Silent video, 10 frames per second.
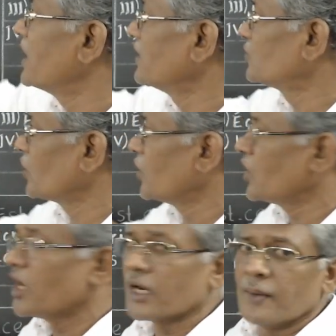
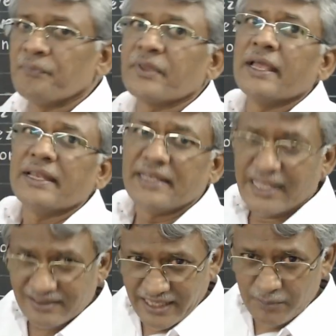are
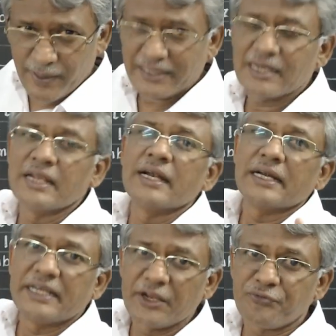nothing but
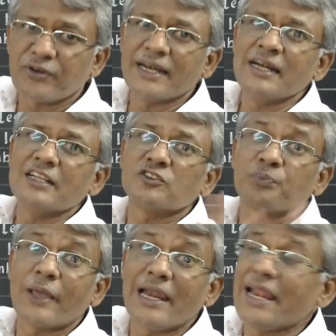different
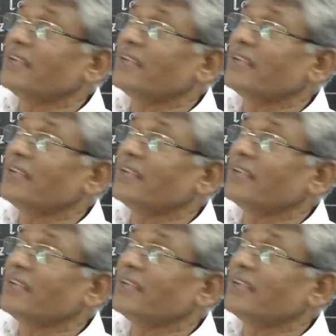spellings